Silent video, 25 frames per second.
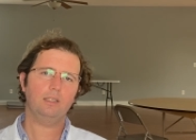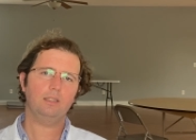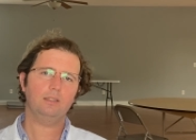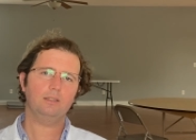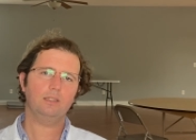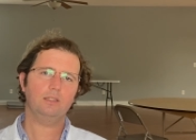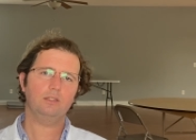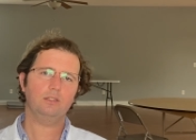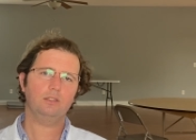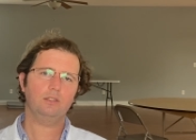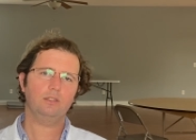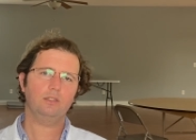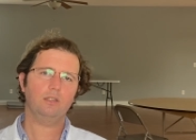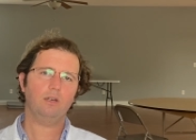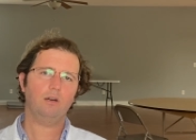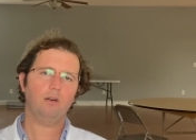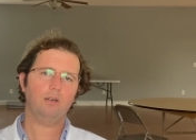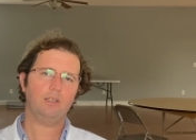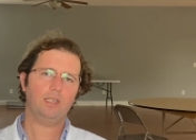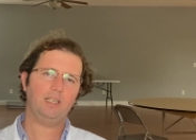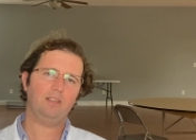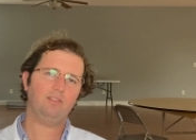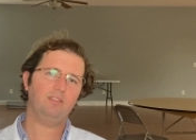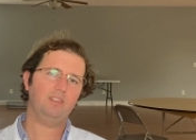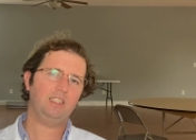Does your
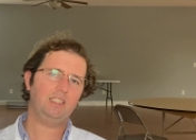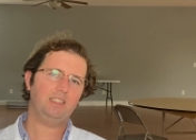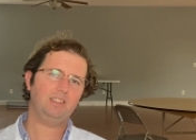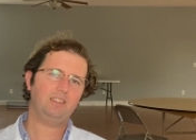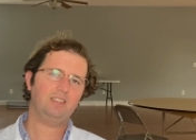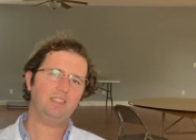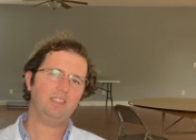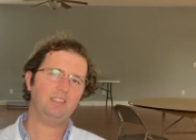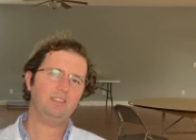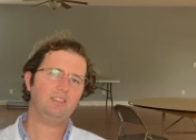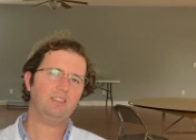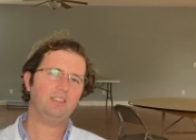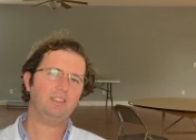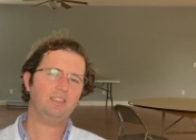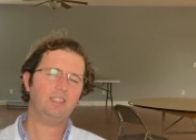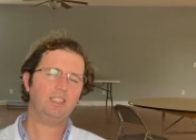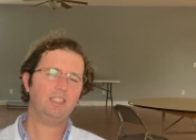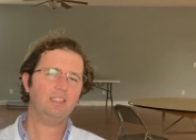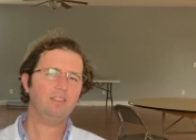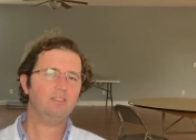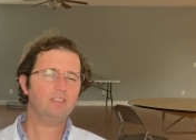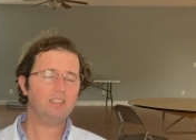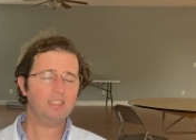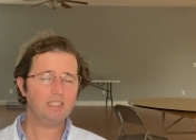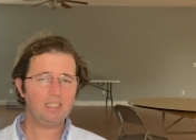dog have any
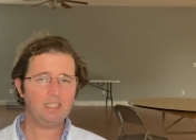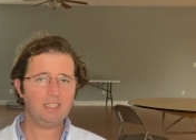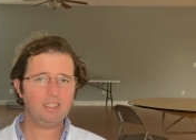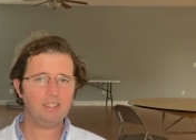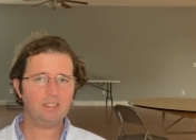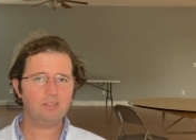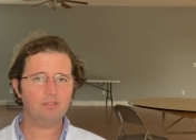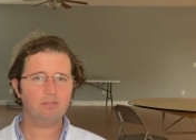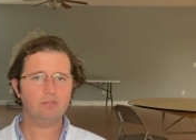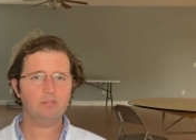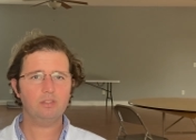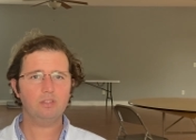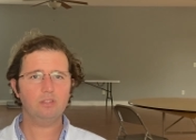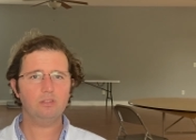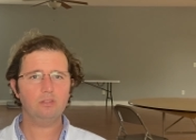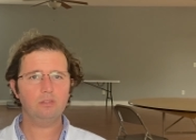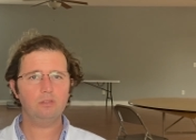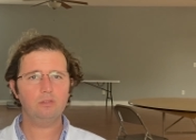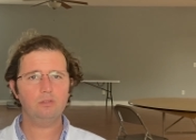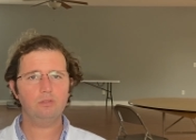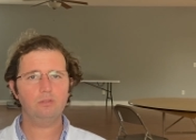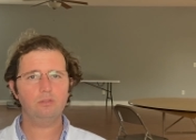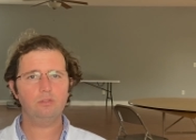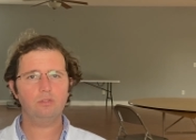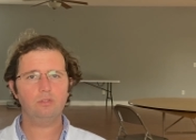sensitivity to
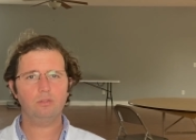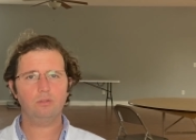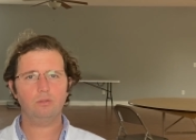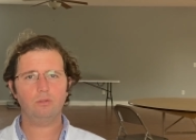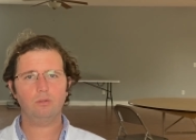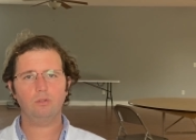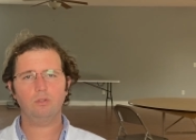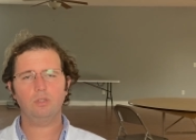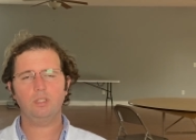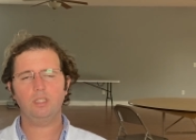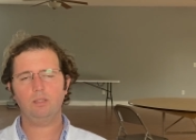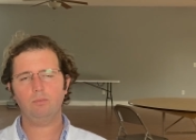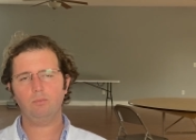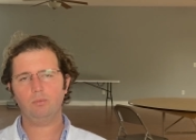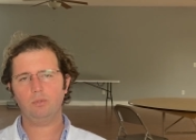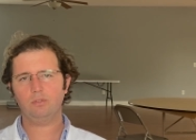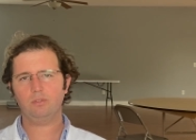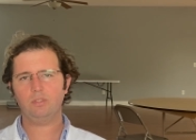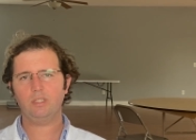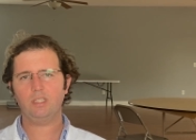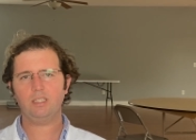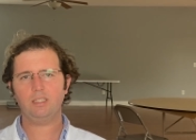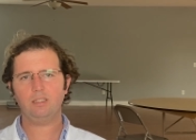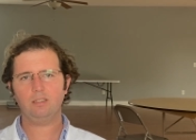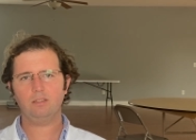foods or any
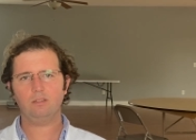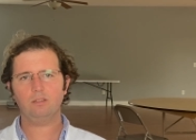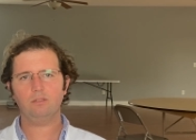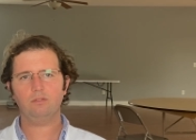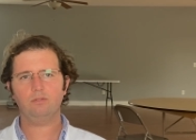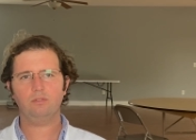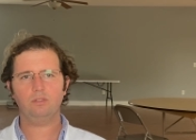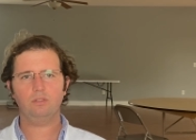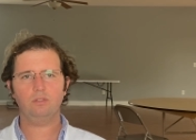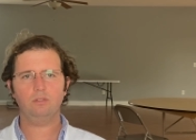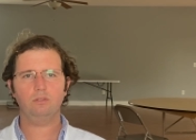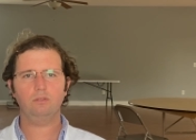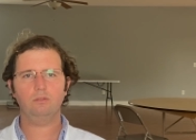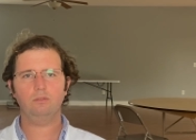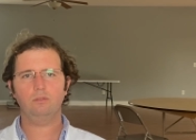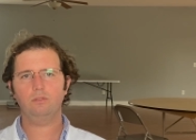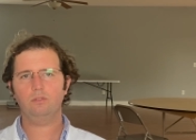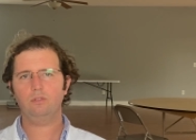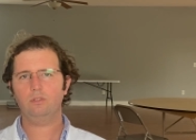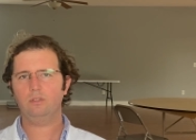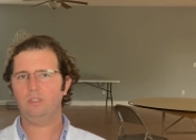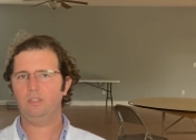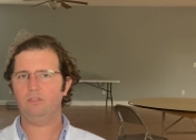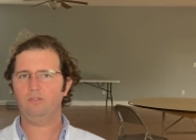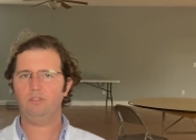particular
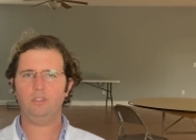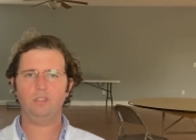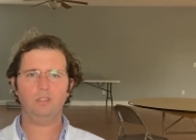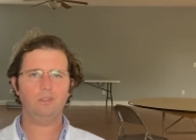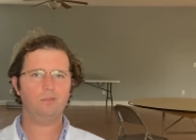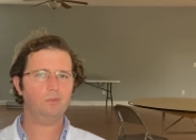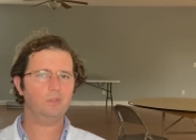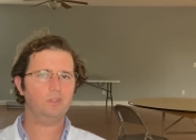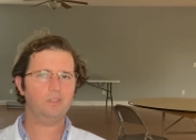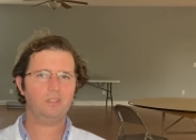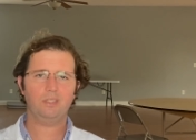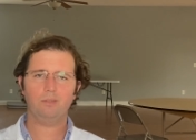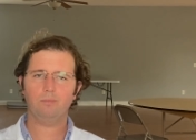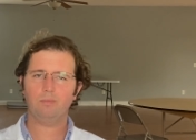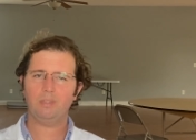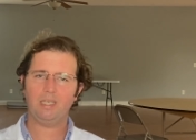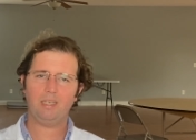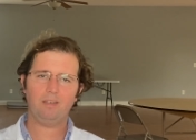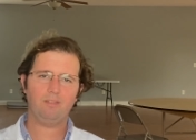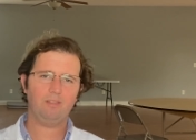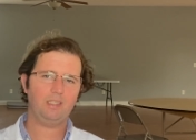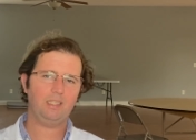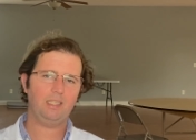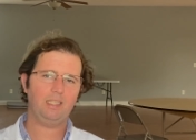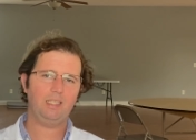foods? If you don't want them
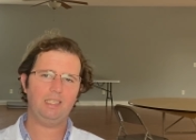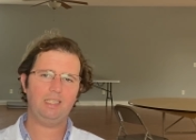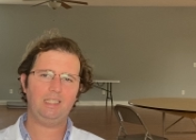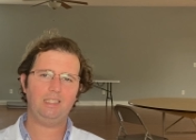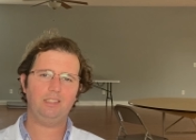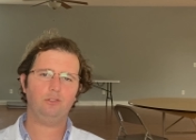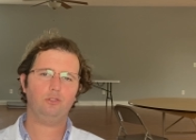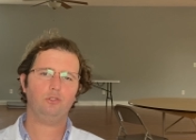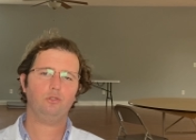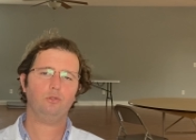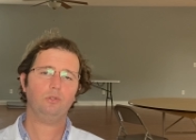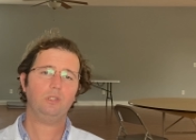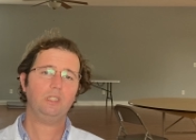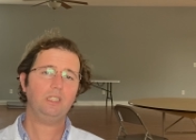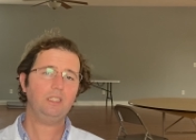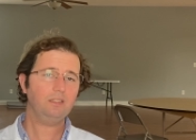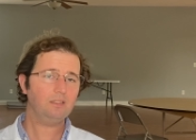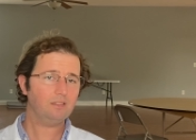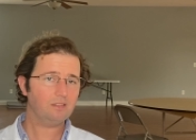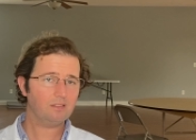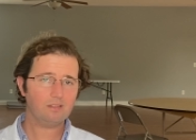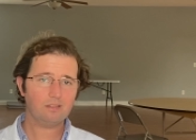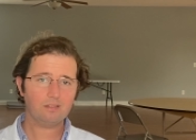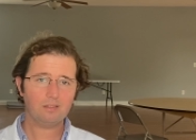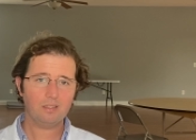having any
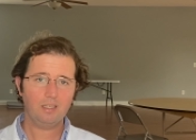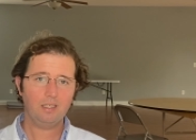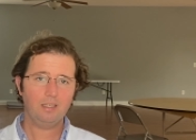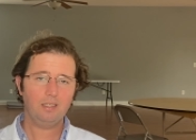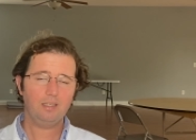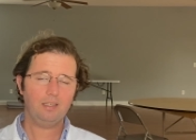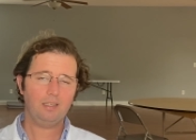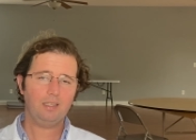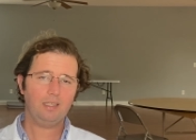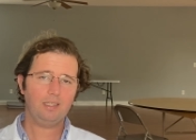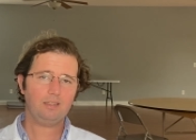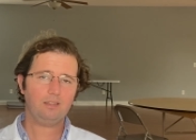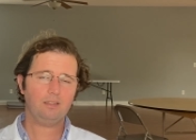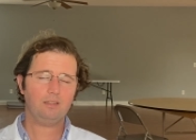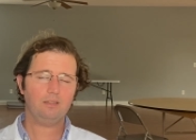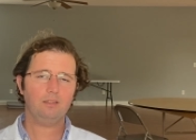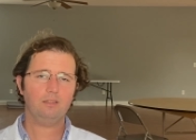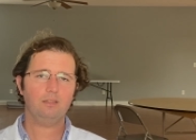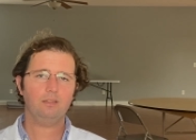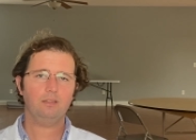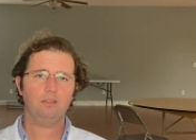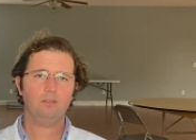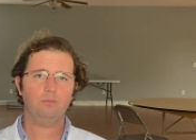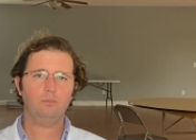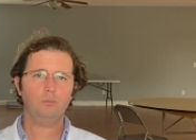treats at
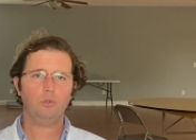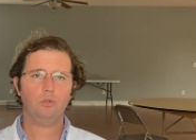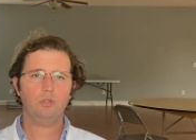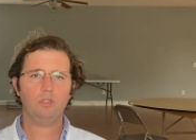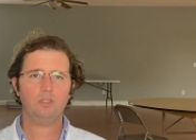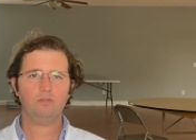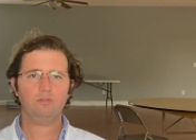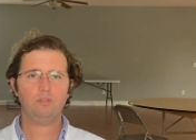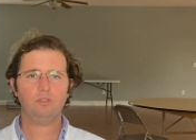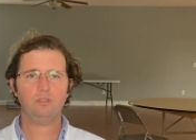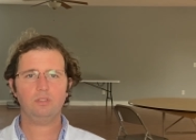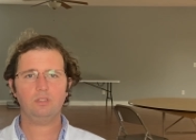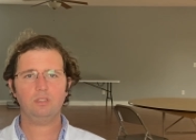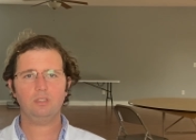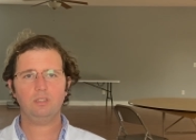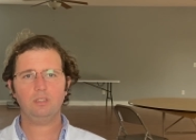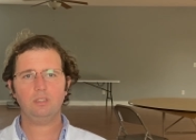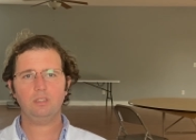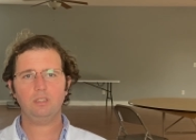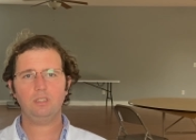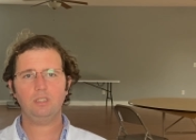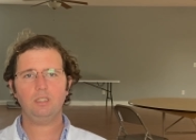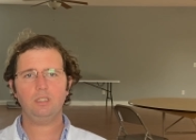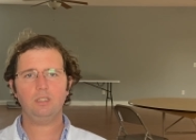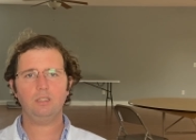the boarding
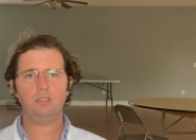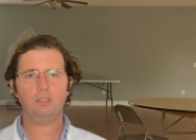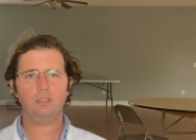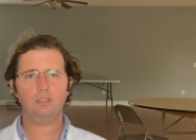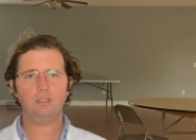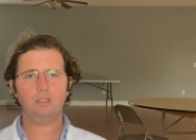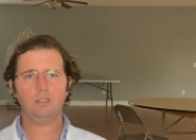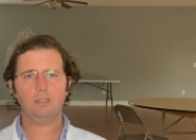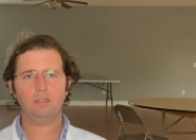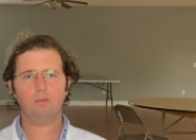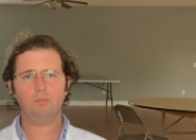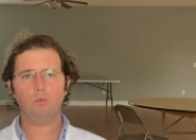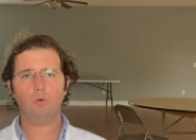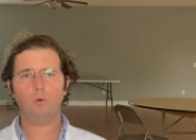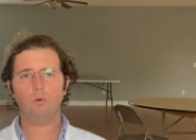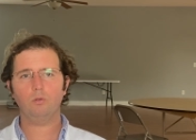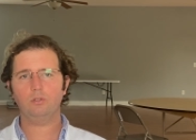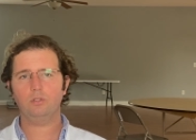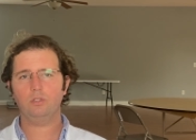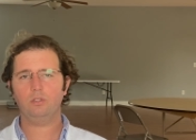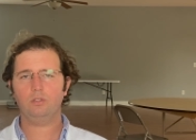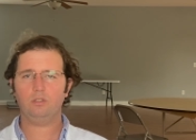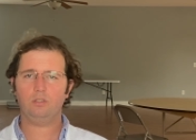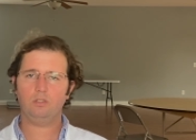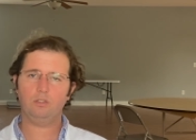facility or
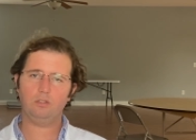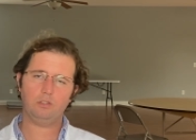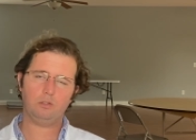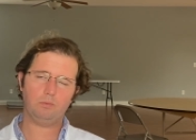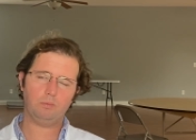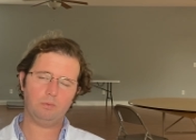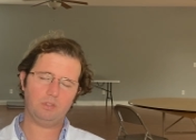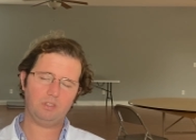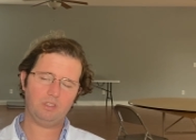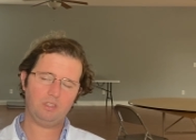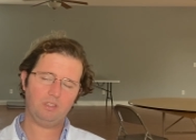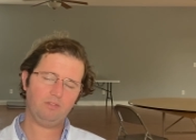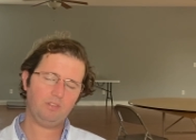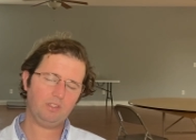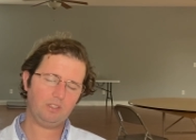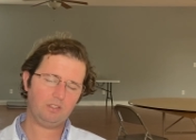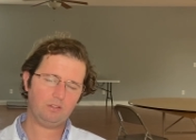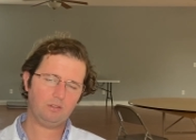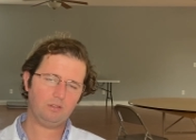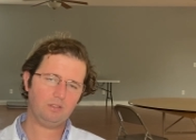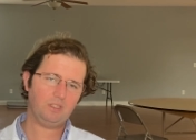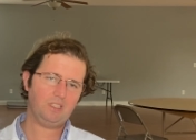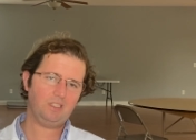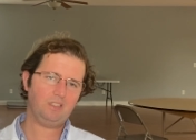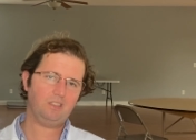just your specific
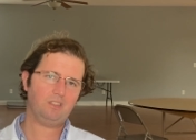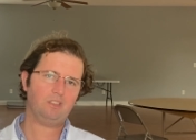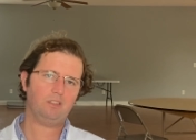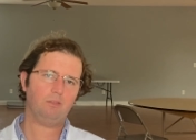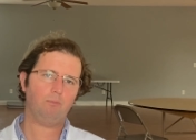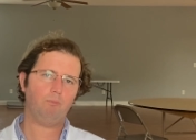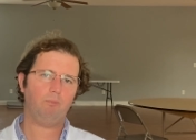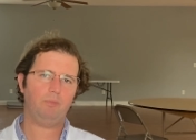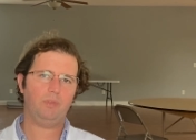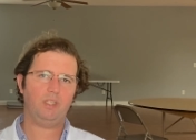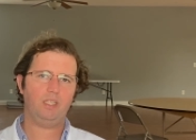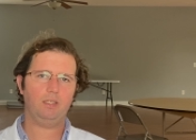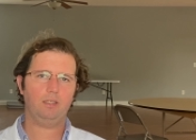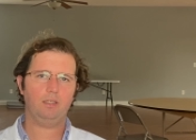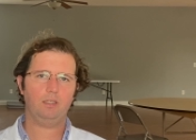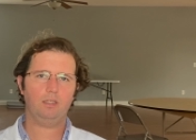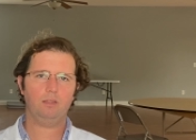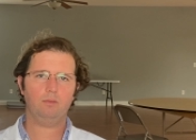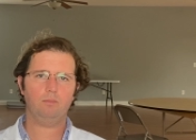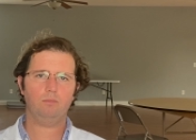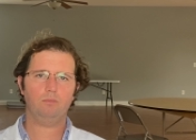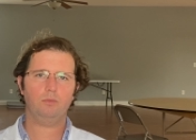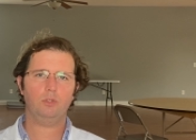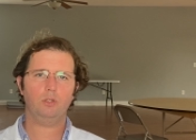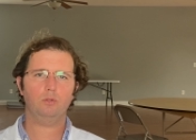treats,
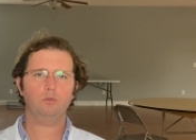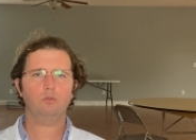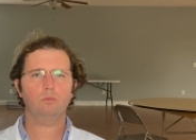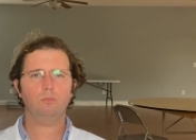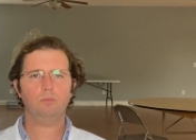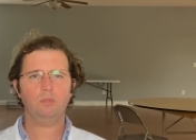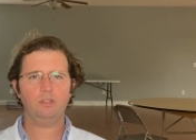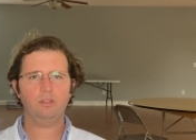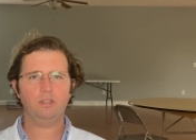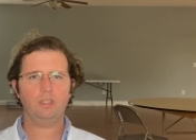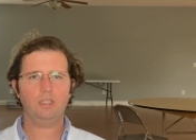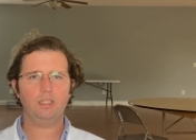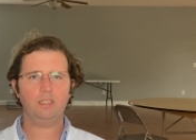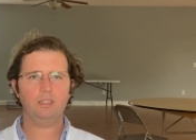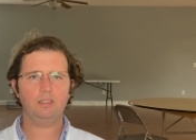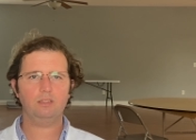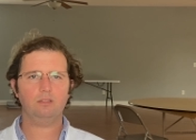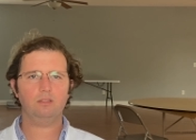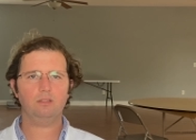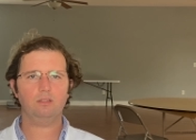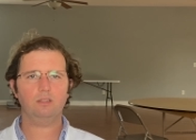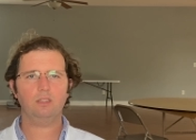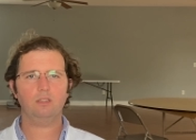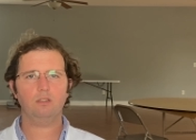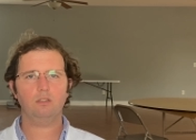those will be
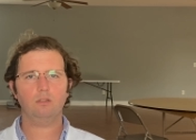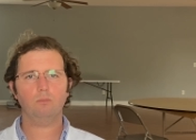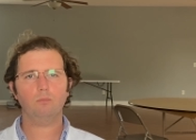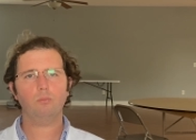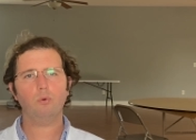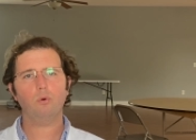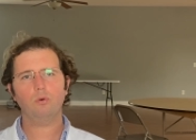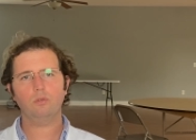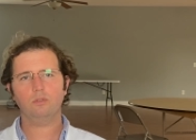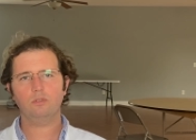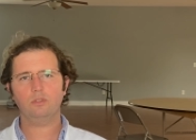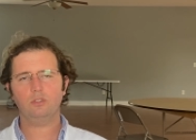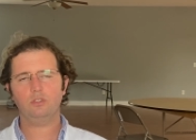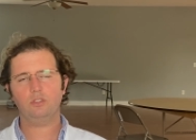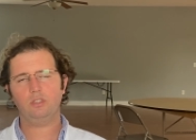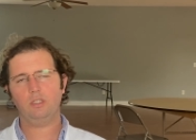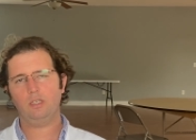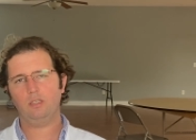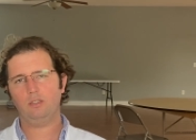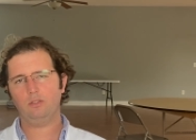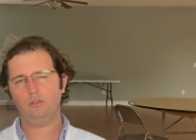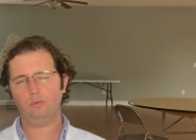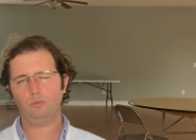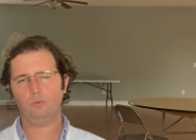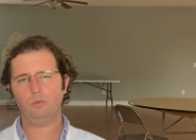things that are important to
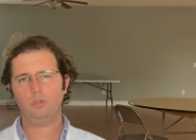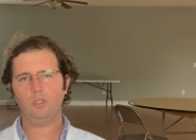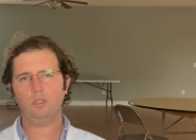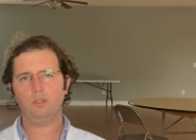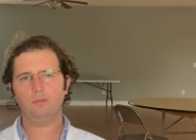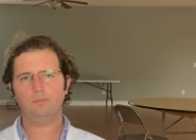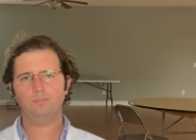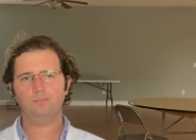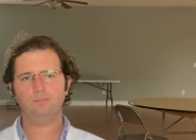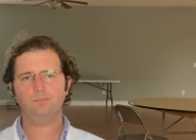share as well.